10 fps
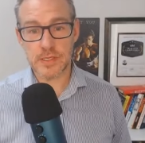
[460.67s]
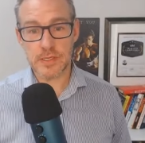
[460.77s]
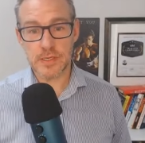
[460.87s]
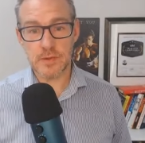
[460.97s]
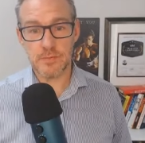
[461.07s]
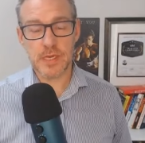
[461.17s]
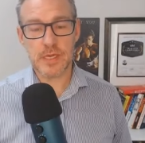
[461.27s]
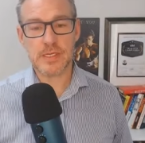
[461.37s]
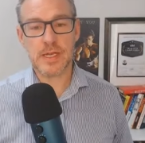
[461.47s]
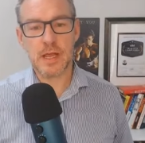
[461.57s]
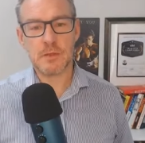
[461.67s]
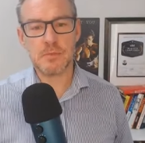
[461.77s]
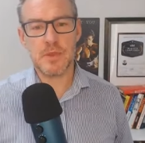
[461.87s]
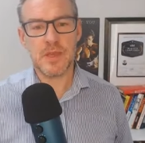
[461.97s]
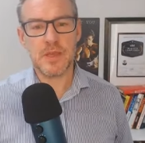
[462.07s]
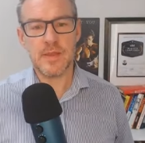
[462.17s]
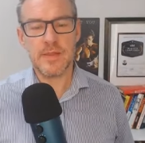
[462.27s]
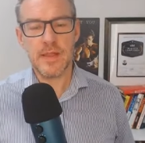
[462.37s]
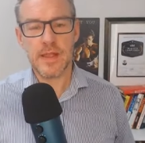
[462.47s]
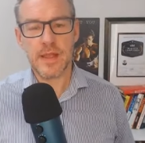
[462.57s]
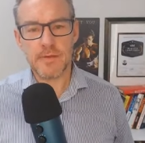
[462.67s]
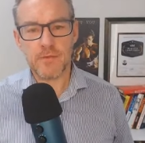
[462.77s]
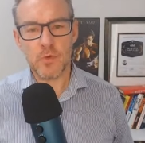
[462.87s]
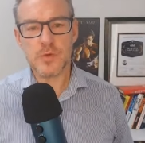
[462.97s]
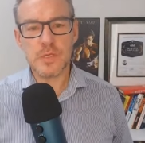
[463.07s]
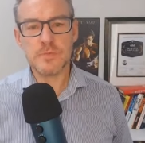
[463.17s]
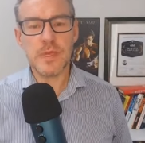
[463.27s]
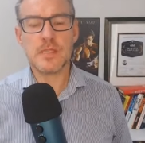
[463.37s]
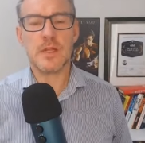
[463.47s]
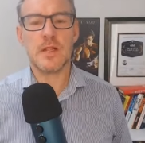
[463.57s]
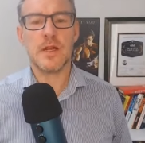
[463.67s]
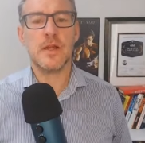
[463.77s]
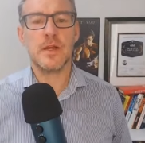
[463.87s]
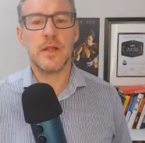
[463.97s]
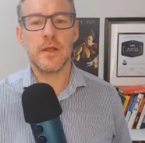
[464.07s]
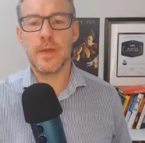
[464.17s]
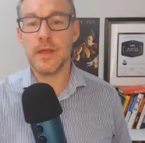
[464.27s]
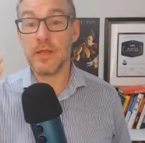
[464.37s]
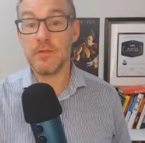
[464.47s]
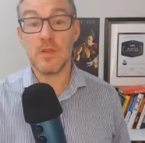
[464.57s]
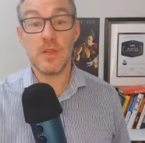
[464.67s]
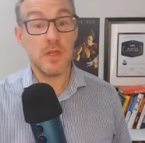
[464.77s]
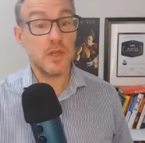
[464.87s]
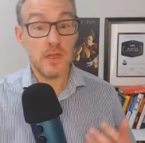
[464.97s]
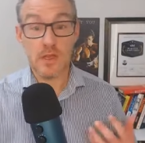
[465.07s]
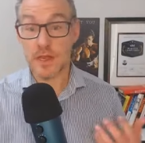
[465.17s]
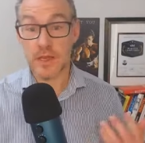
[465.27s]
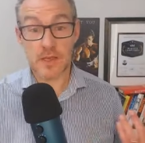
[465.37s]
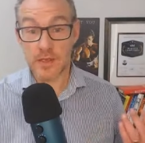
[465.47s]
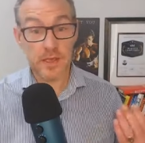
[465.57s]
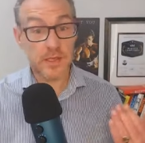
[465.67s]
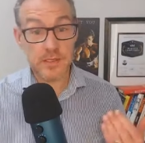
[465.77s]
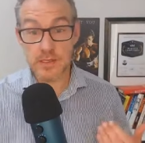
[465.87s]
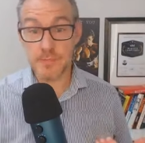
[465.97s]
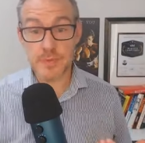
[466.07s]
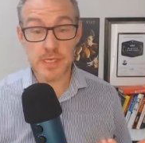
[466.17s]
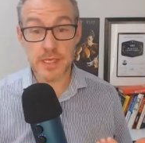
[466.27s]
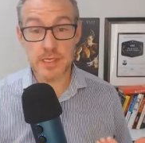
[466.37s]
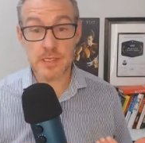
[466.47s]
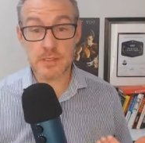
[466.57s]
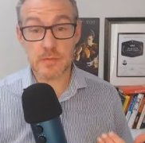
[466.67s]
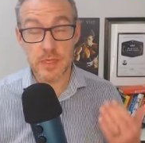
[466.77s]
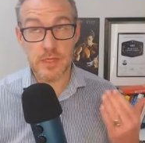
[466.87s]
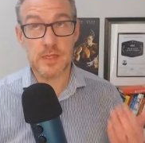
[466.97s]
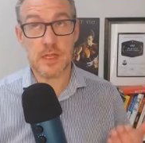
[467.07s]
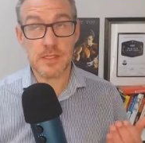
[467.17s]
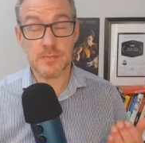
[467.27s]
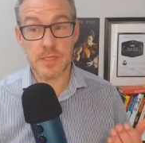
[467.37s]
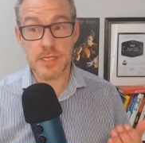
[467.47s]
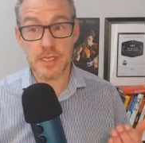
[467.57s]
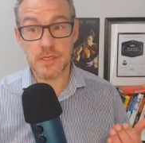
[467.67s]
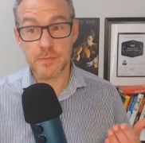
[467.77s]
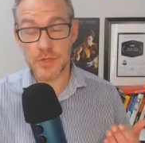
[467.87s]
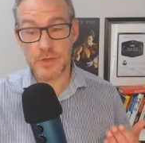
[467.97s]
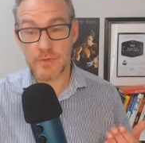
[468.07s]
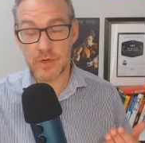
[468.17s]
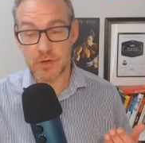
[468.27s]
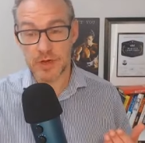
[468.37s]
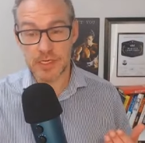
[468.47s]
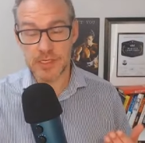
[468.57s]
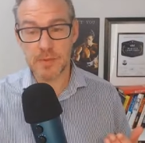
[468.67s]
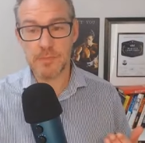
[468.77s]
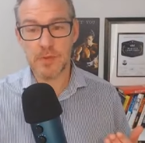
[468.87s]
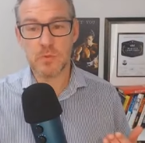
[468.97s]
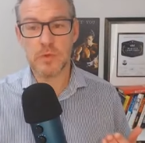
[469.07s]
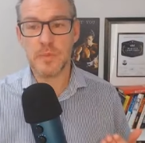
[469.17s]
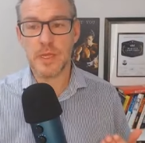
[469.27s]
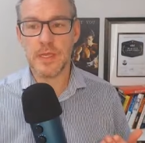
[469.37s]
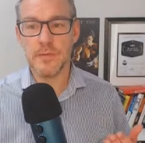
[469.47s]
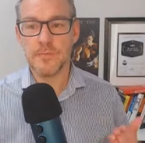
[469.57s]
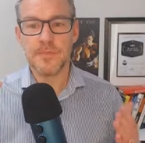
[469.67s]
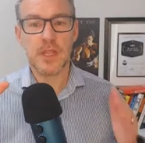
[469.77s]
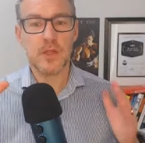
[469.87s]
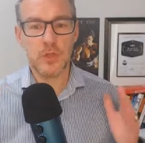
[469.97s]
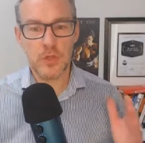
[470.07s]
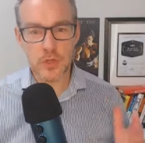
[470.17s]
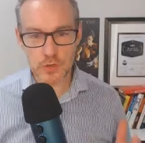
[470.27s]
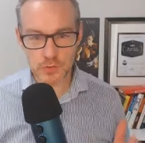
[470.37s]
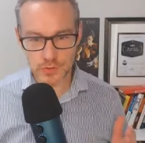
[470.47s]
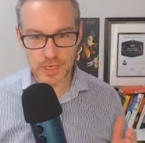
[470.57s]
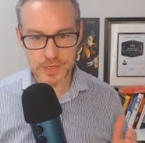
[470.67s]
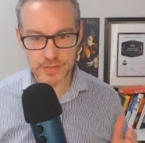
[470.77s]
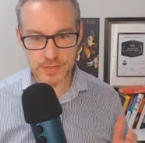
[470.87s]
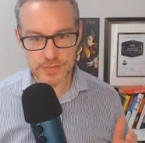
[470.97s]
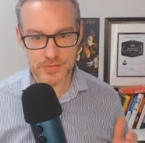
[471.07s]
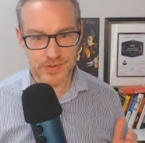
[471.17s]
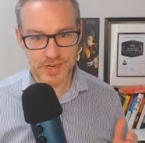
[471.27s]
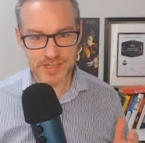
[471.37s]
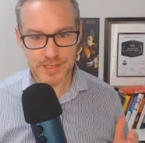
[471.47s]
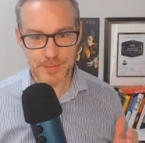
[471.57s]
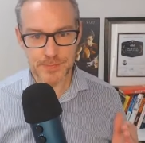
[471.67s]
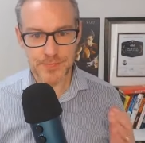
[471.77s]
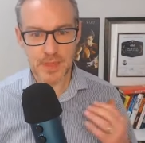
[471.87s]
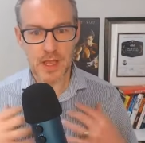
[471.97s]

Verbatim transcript: because it helps me, it forces me to learn about even like simple things. Well, not simple things, but even a great example would be neuroscience, right? I